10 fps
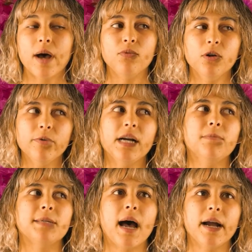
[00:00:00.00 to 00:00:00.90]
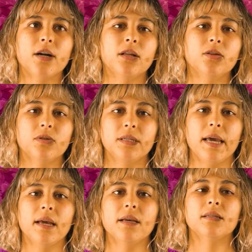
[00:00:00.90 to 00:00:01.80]
I will wake up tired on those
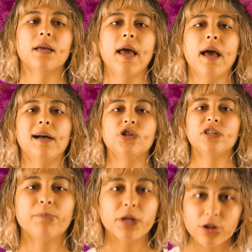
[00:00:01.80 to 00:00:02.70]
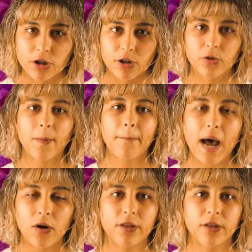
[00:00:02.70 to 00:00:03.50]
days and just push through and power